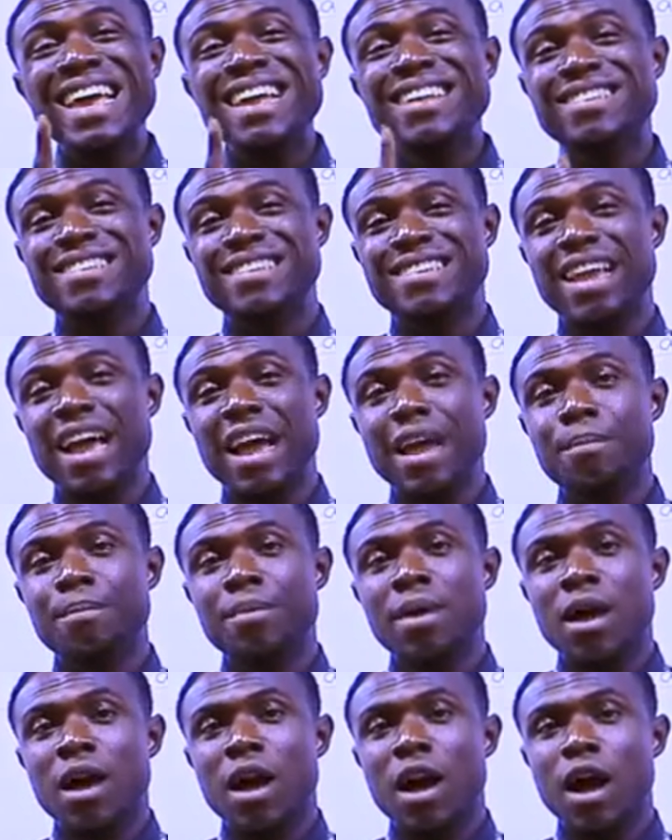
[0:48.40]
each time
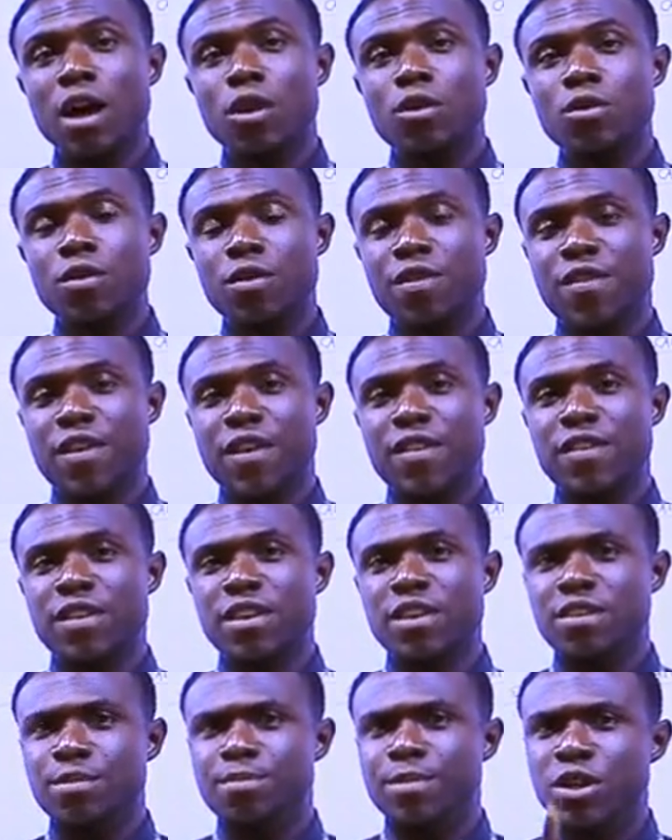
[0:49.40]
a good thing
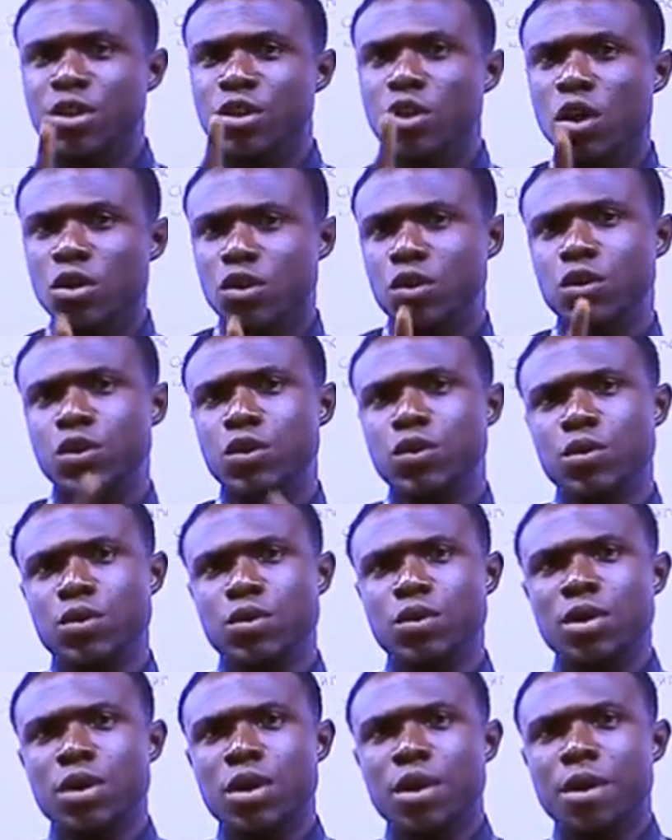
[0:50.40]
is being done to you